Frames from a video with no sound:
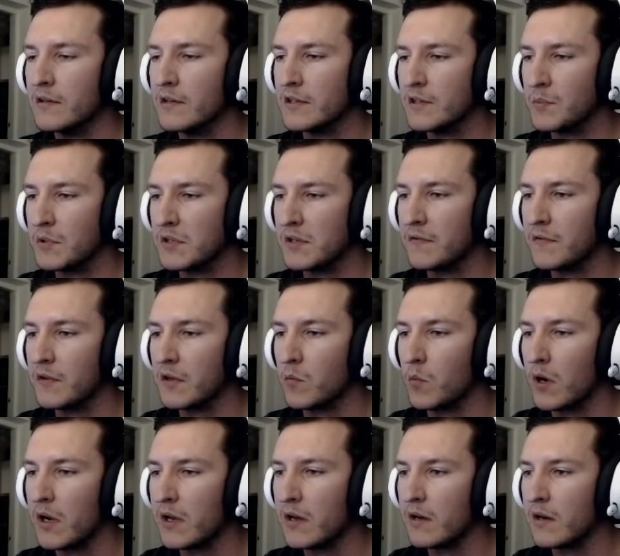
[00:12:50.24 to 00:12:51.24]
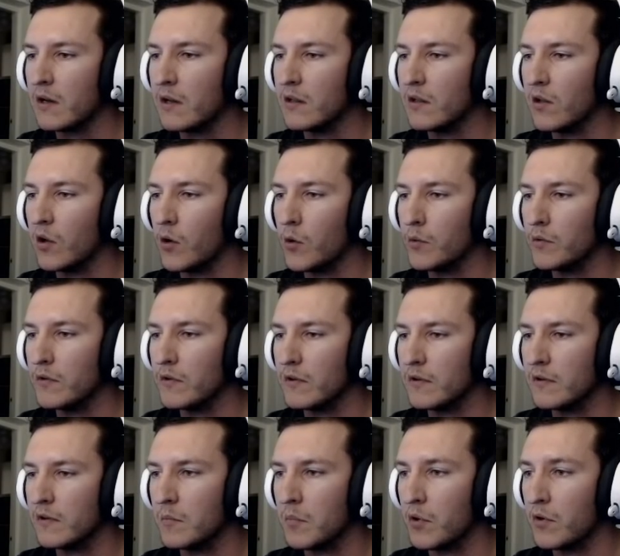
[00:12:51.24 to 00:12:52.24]
a specific way, and I load
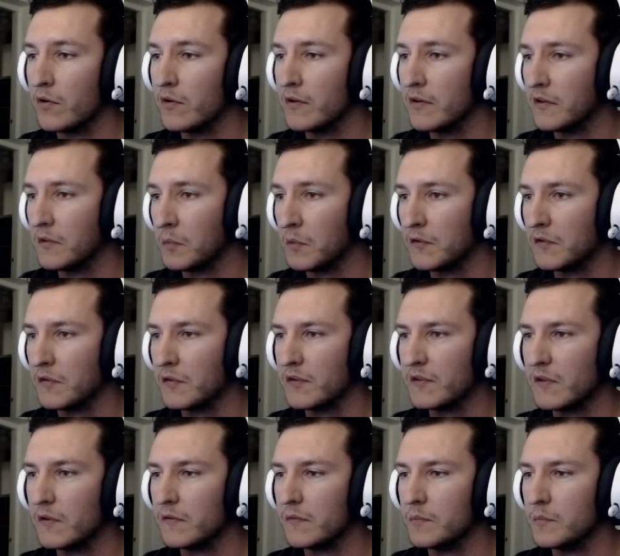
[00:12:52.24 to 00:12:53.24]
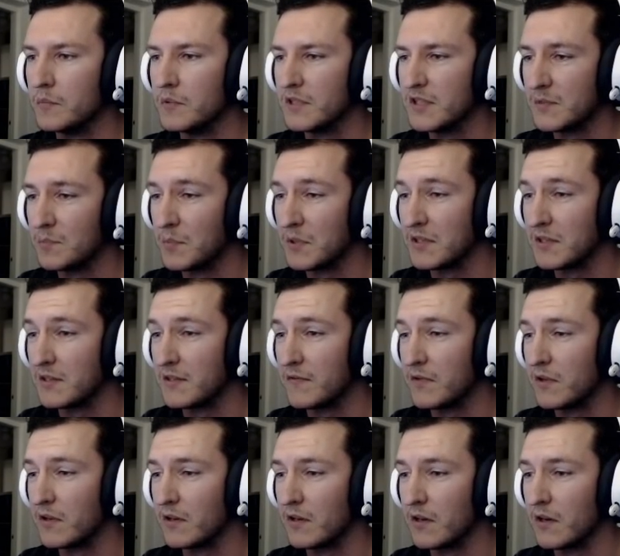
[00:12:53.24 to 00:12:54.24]
the bird in a
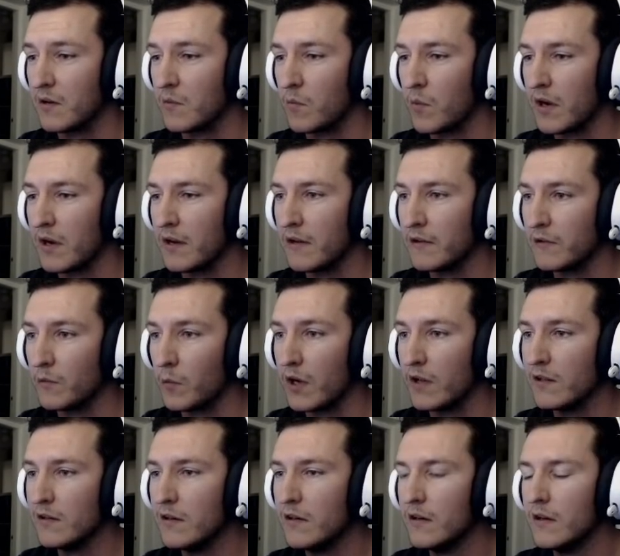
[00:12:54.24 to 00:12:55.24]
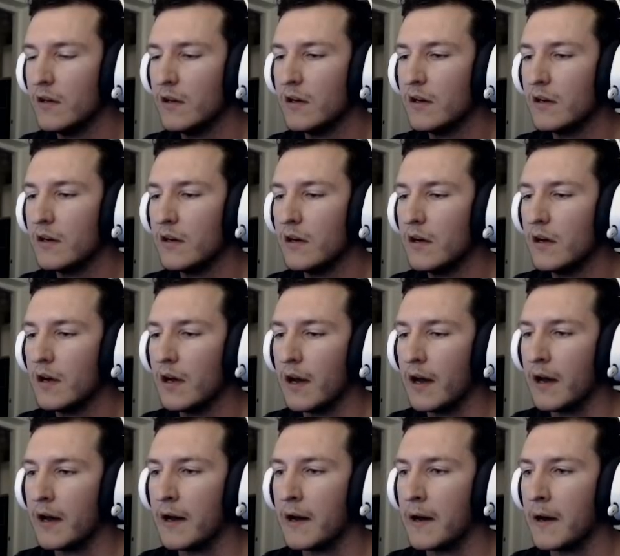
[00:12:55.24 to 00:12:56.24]
specific way as well.
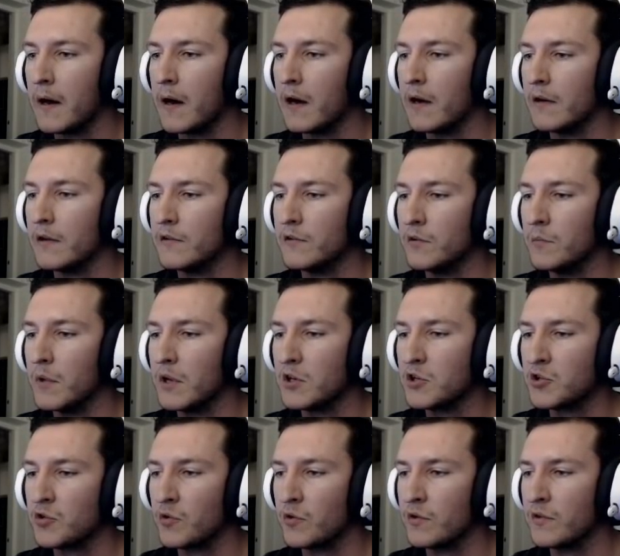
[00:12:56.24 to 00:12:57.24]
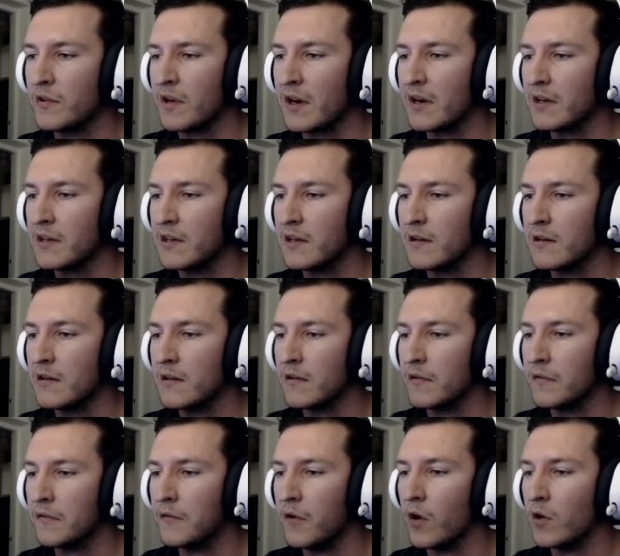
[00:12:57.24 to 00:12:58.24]
To make sure that I can
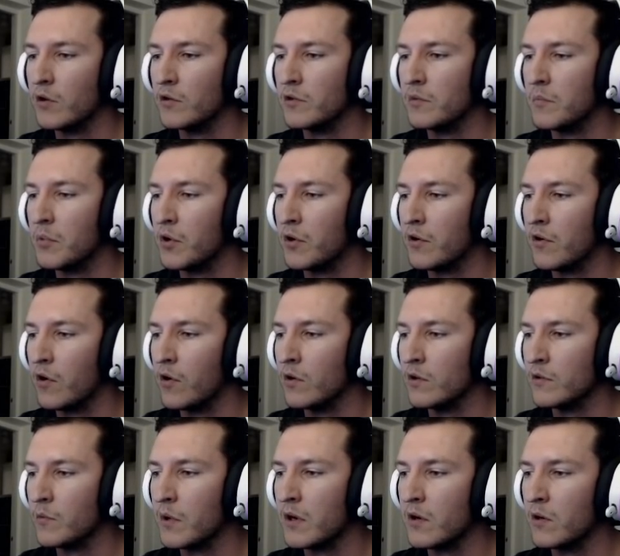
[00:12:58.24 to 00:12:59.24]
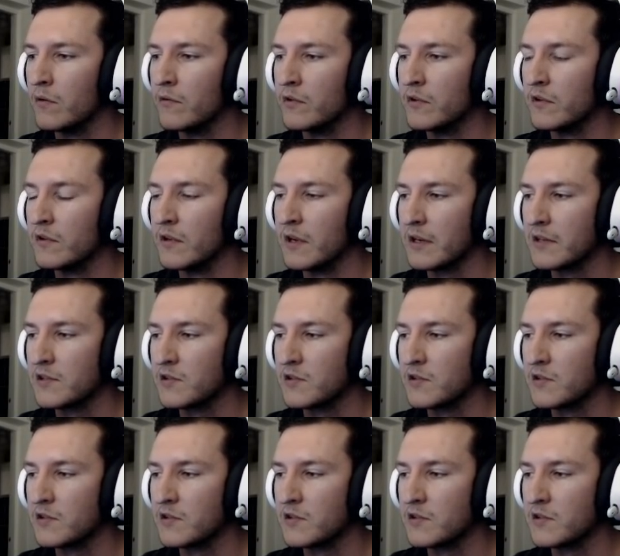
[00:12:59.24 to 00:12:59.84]
follow the bird all the way over to the next